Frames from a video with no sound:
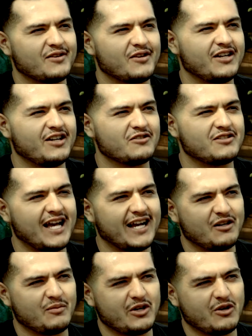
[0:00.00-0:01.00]
or,
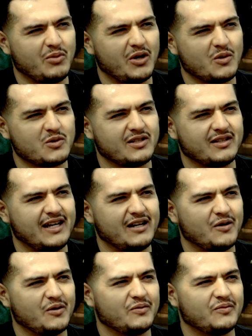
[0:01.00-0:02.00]
tagging them in your posts and they
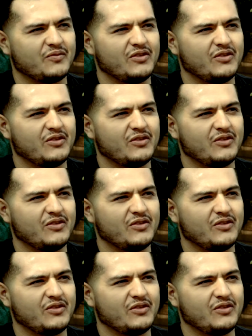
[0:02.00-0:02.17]
don't,